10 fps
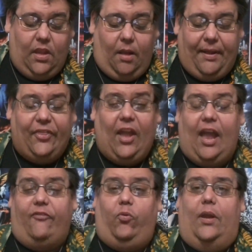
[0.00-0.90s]
About the
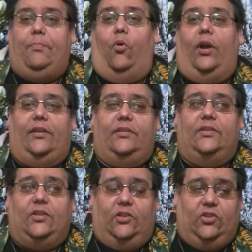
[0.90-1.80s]
halfway point
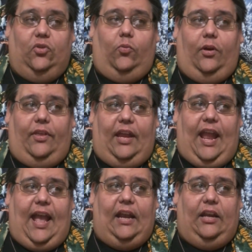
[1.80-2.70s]
is also where they
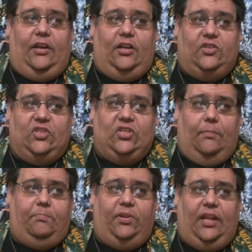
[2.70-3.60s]
add in a
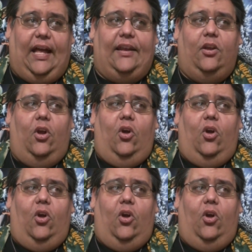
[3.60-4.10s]
subplot